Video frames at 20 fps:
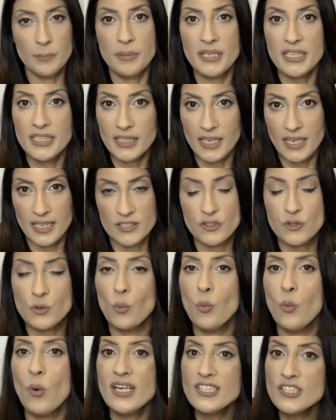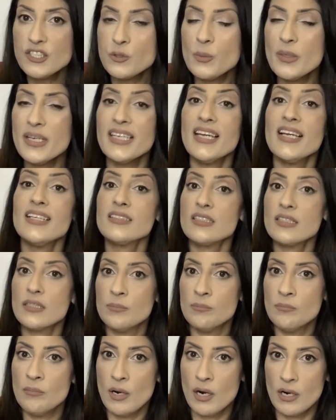because once we get to
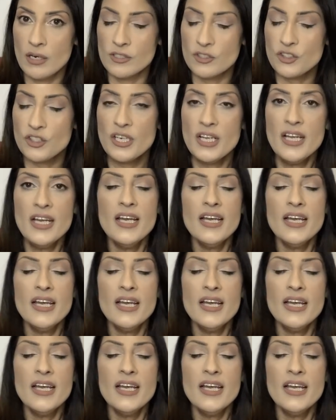March,